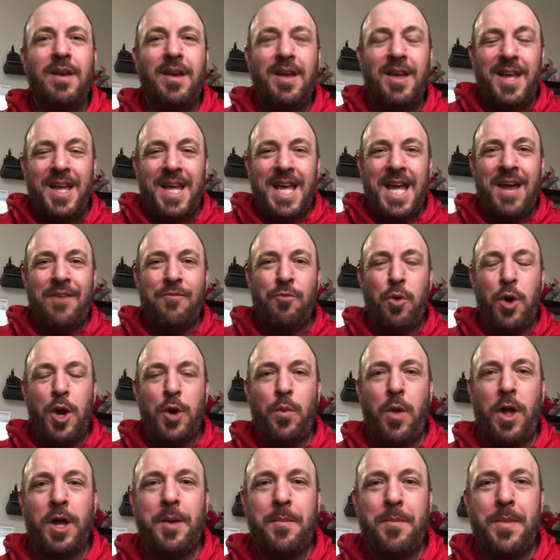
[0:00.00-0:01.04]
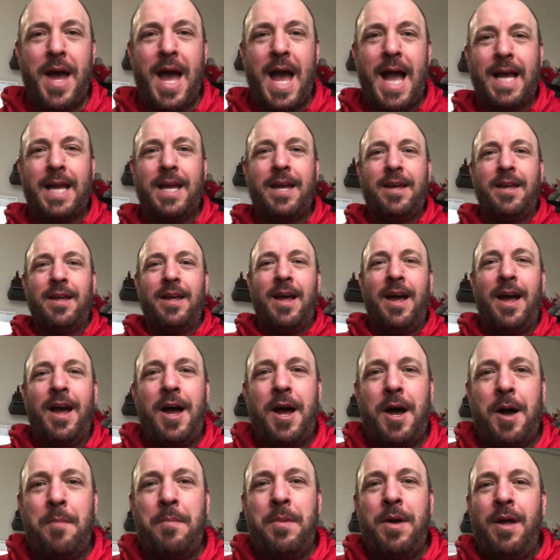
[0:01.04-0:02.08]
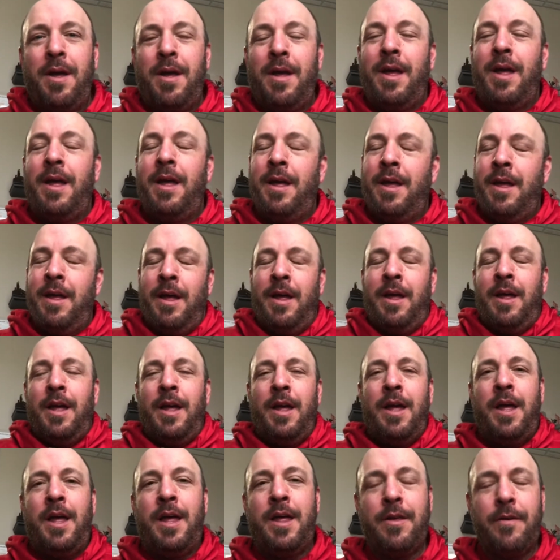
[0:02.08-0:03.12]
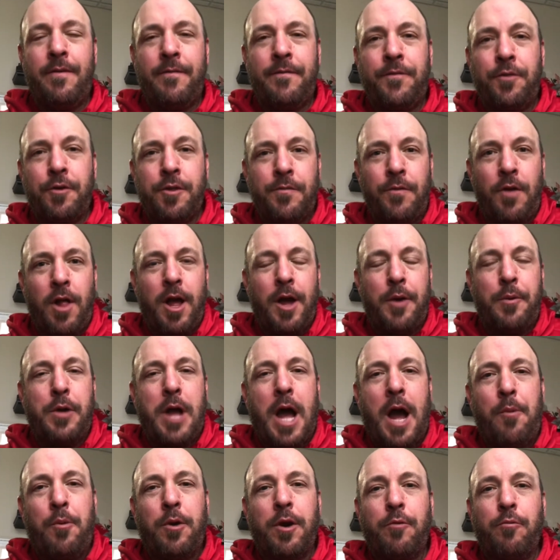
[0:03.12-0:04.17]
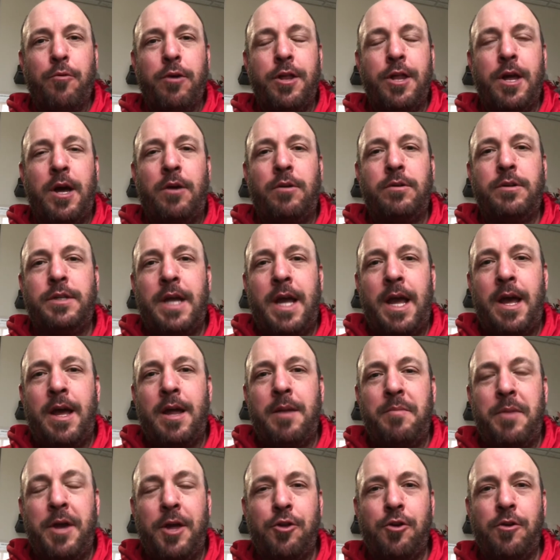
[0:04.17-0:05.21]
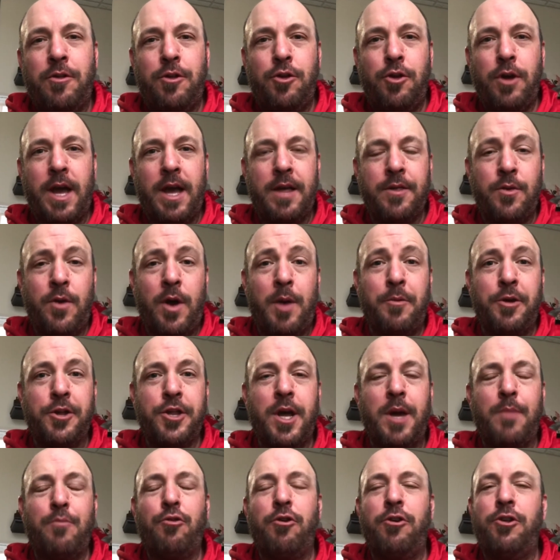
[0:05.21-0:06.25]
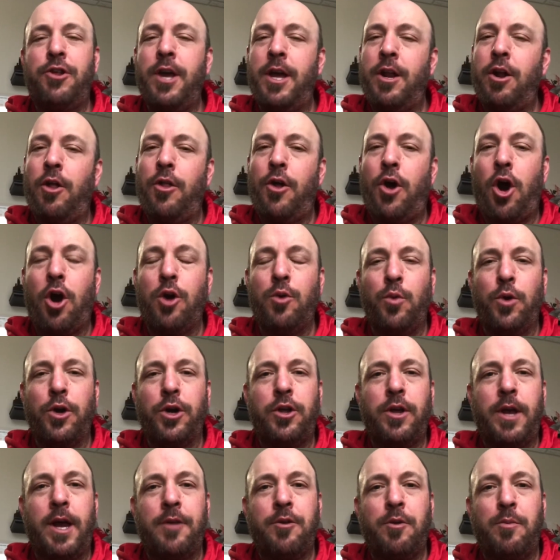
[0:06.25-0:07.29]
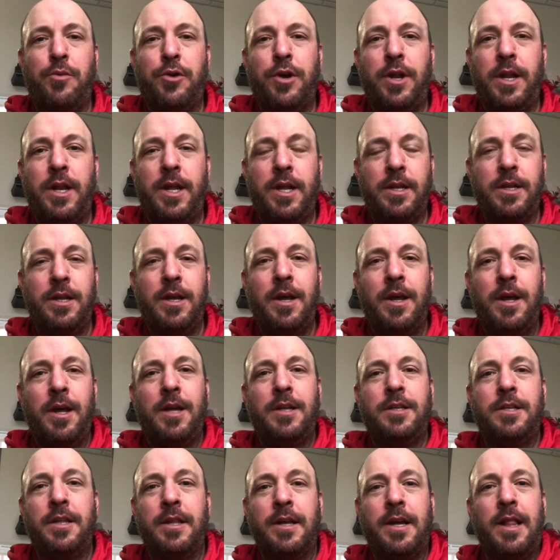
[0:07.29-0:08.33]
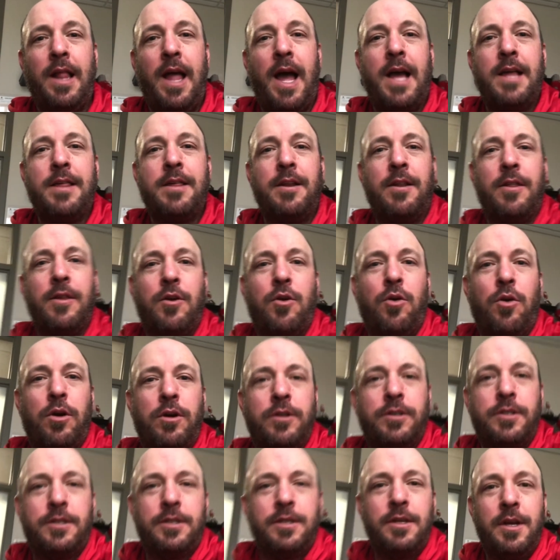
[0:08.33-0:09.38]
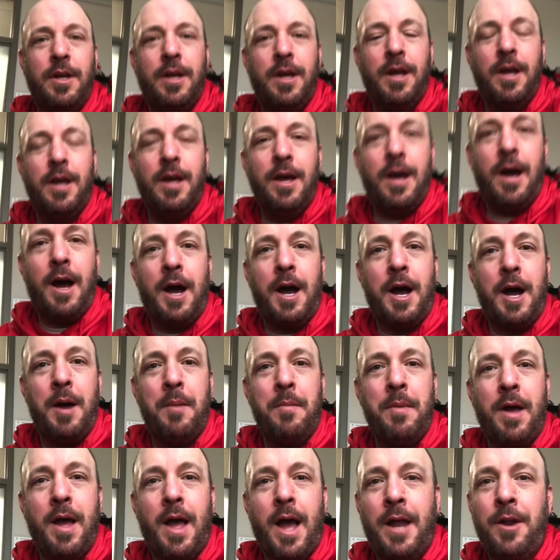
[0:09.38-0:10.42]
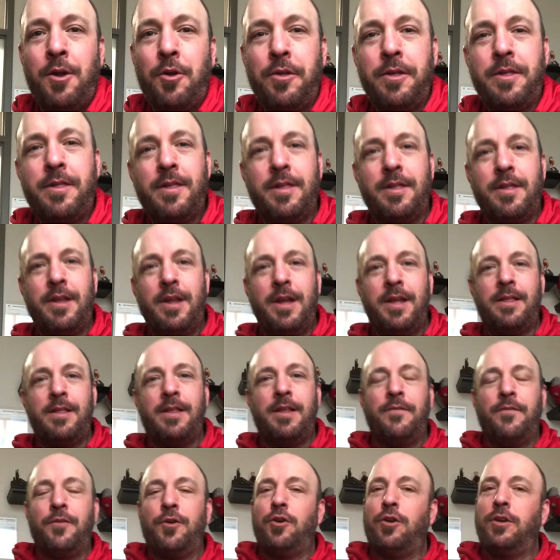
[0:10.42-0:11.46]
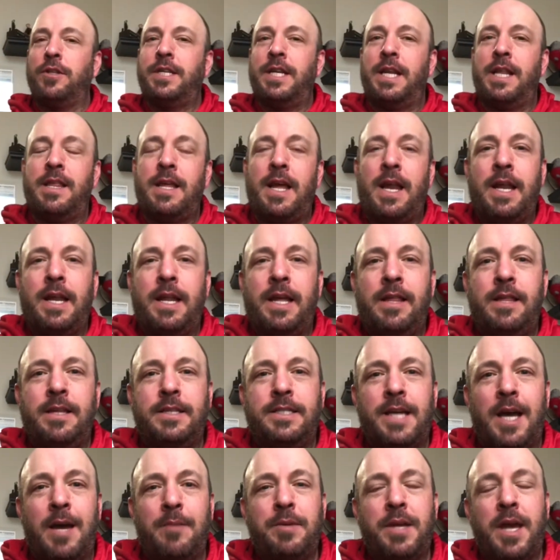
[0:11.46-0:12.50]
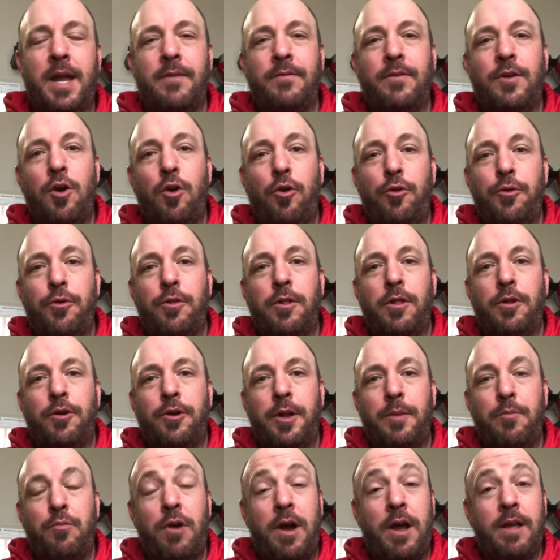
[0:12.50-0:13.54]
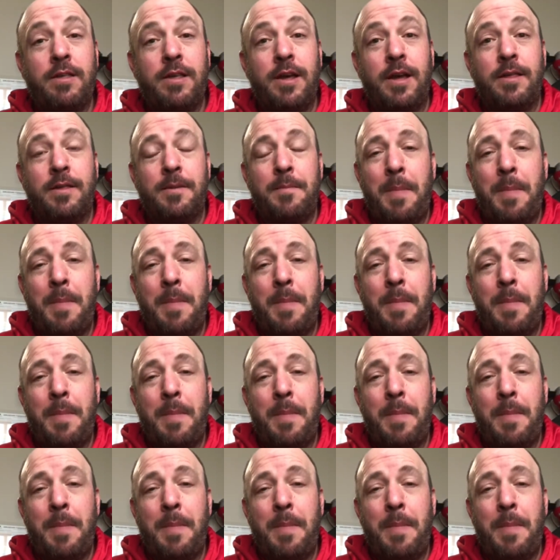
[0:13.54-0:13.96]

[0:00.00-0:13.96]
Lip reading: Hey everyone, welcome back. First of all, I want to reach out and make sure that you guys know how much I appreciate all the hard work you guys are putting in to the class and to the course. I know it's difficult and it's not an easy time to kind of go through the learning process.